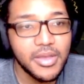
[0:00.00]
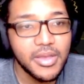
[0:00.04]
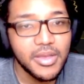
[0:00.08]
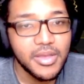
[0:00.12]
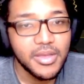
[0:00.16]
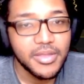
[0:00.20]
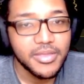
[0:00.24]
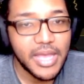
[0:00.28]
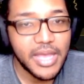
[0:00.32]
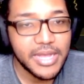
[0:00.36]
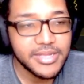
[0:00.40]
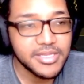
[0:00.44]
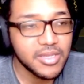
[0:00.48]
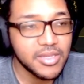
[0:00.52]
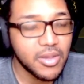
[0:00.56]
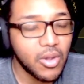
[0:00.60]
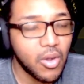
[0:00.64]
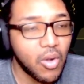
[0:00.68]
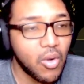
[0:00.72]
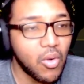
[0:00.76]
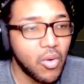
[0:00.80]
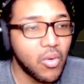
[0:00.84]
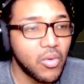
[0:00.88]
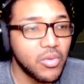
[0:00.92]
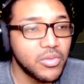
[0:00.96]
that's the
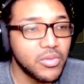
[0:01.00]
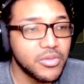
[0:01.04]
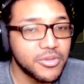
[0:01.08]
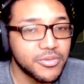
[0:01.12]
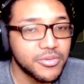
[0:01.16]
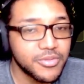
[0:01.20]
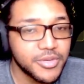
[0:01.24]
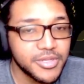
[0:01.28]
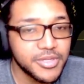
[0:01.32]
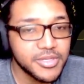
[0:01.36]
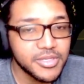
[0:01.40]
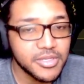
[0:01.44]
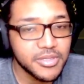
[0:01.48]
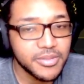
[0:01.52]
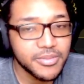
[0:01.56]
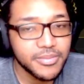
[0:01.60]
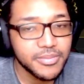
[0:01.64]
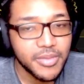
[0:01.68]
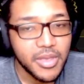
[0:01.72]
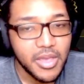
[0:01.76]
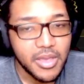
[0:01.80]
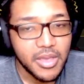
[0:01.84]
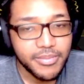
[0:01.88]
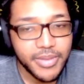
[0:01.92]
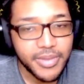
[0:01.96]
only reason.
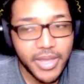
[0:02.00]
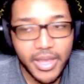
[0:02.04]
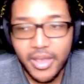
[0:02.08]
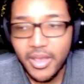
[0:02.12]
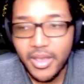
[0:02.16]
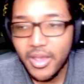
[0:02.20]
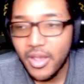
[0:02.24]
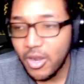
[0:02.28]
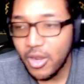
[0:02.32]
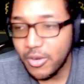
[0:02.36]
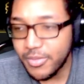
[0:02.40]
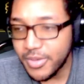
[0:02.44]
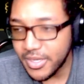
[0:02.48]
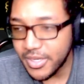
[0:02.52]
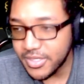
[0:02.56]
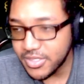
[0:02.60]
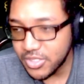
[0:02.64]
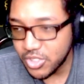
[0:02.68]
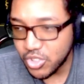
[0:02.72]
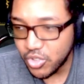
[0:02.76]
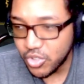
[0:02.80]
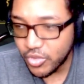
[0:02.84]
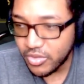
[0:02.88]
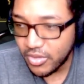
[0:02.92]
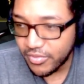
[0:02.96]
But yeah, hope you guys
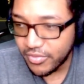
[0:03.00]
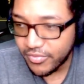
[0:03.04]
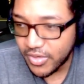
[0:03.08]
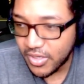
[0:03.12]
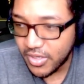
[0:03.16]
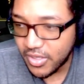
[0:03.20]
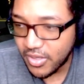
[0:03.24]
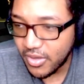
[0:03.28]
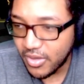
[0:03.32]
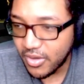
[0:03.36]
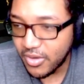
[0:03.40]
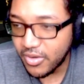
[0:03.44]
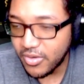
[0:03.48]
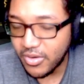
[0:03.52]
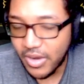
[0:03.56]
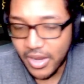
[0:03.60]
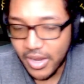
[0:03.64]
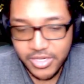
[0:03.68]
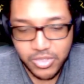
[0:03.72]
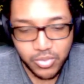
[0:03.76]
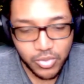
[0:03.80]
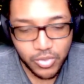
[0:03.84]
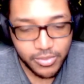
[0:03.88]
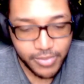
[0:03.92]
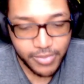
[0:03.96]
enjoyed the video. I
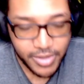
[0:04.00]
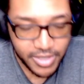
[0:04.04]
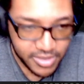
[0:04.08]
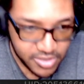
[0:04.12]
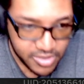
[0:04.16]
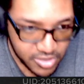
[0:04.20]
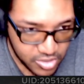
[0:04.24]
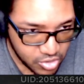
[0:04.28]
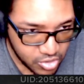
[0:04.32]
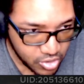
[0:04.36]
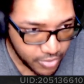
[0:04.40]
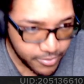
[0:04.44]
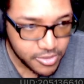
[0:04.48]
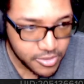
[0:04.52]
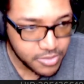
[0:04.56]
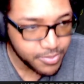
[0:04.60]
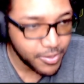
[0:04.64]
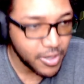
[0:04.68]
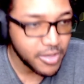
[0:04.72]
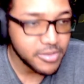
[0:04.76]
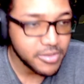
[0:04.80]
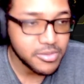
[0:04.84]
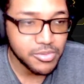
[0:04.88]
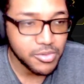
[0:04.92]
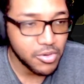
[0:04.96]
just want to make it as descriptive as
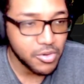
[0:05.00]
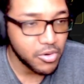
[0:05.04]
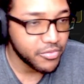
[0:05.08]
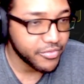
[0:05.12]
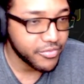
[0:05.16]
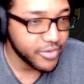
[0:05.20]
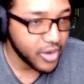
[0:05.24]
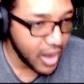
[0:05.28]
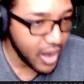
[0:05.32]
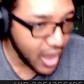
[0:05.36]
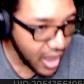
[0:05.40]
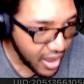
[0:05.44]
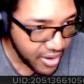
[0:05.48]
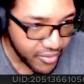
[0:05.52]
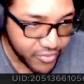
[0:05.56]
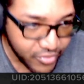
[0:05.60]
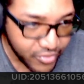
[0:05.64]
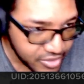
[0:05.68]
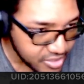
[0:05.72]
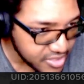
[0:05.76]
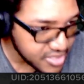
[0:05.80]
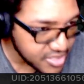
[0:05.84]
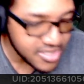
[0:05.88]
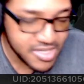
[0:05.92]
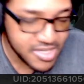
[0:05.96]
possible. Go over every
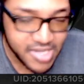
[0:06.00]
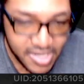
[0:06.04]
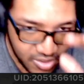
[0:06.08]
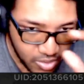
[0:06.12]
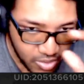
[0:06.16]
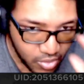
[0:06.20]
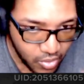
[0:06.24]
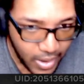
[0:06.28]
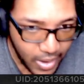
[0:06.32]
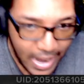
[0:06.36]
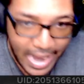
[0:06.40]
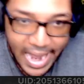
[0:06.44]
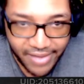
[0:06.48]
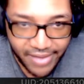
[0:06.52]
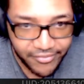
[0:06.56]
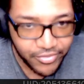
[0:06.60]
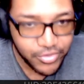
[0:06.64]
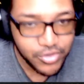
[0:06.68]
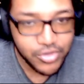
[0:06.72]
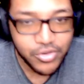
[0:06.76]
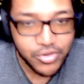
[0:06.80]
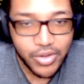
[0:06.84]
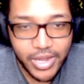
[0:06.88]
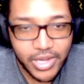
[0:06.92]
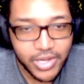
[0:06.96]
single
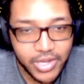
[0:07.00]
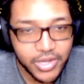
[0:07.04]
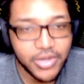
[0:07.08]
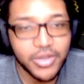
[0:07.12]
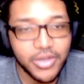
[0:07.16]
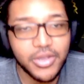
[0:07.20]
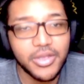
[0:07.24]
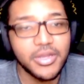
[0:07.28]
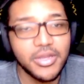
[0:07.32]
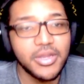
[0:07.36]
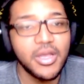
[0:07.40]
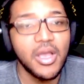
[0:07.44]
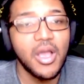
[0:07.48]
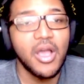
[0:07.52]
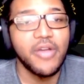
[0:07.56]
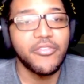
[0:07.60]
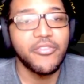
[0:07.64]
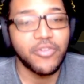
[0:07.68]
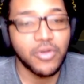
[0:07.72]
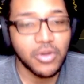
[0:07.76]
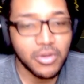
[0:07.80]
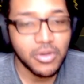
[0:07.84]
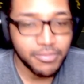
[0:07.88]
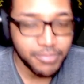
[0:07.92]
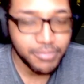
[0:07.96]
avenue I could
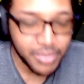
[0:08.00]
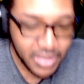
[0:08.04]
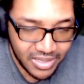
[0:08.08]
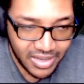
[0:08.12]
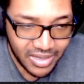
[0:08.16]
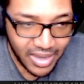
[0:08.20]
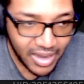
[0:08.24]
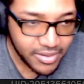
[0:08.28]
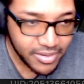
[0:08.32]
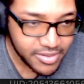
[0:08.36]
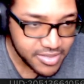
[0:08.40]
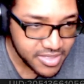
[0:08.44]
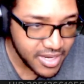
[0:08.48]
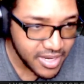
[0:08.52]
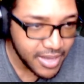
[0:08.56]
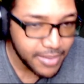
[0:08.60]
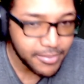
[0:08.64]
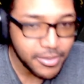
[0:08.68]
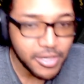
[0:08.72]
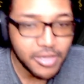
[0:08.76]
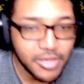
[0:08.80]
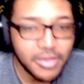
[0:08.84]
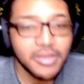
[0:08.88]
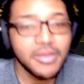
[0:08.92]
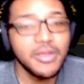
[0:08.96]
for being out of
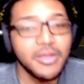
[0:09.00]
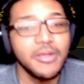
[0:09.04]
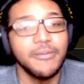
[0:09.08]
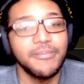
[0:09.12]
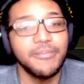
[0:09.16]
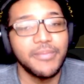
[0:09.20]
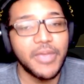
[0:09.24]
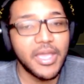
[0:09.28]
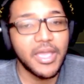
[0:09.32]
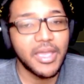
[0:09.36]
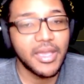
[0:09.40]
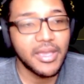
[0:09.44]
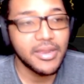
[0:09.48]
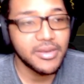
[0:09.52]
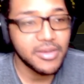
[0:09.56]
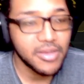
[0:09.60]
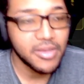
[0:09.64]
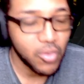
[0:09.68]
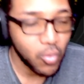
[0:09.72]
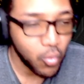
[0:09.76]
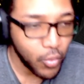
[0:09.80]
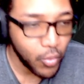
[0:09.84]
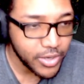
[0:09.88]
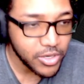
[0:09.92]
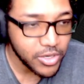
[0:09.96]
stamina, And
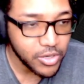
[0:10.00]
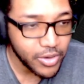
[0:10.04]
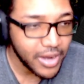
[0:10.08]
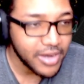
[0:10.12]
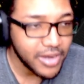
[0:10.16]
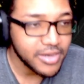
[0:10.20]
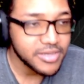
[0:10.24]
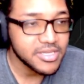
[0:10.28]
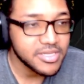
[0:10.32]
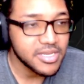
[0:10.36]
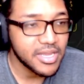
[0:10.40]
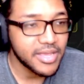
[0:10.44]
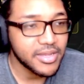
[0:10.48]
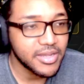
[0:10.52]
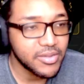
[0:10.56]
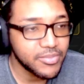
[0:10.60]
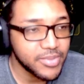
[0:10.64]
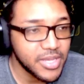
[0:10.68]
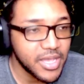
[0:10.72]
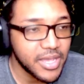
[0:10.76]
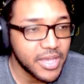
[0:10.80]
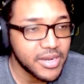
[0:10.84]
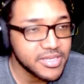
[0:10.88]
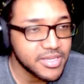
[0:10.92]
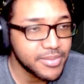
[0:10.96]
when you're out of like
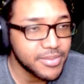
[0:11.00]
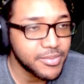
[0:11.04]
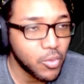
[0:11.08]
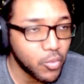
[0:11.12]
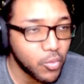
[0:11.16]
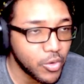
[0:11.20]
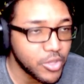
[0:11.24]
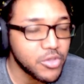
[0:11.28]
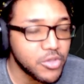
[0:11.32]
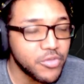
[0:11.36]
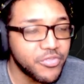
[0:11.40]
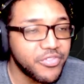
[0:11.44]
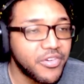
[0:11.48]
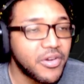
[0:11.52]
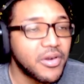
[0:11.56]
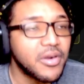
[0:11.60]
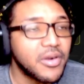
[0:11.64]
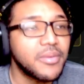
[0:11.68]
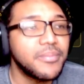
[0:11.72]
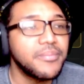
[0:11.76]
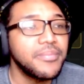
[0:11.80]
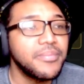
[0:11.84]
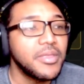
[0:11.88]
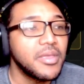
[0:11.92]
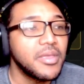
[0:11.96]
being out of stamina, what you farm